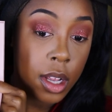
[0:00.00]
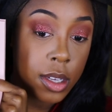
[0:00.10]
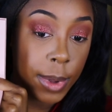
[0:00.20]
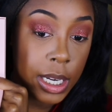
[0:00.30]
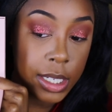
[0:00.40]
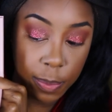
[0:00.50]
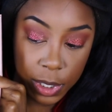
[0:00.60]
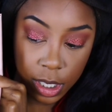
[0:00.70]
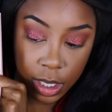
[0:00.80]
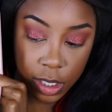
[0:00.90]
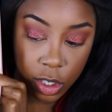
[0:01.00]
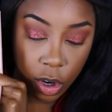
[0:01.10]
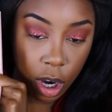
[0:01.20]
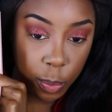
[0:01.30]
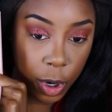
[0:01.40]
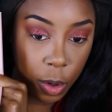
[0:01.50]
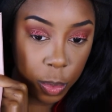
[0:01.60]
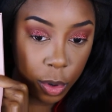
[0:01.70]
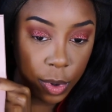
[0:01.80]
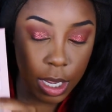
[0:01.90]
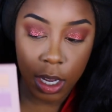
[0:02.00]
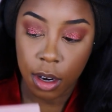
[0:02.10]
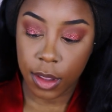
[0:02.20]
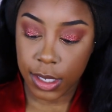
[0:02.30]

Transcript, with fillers: So I'm going to dip into this dark purple right here.